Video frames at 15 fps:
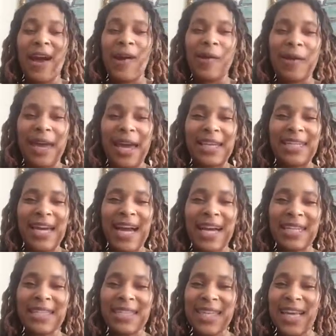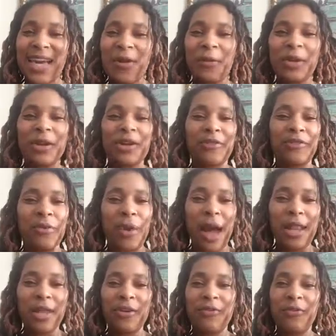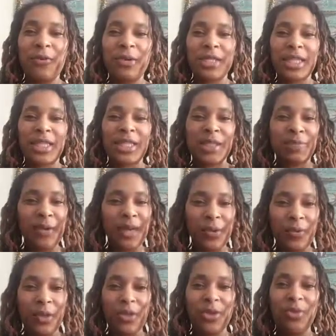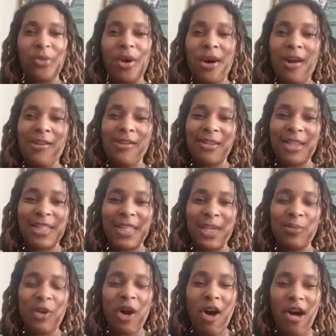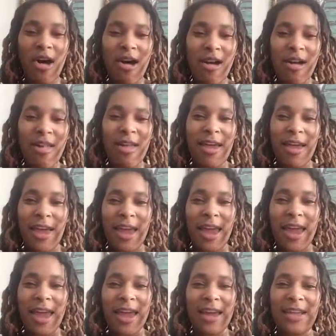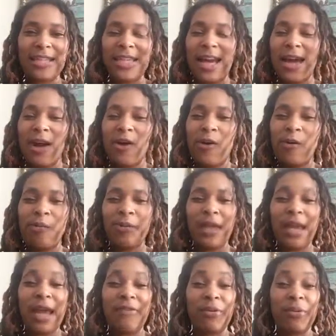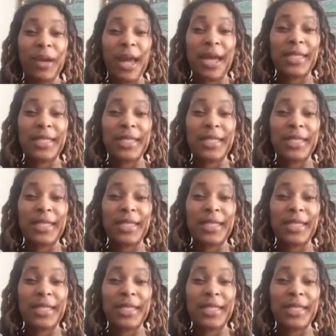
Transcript: Okay, docs, we look for I look forward to speaking with you all on the team call and I hope that everyone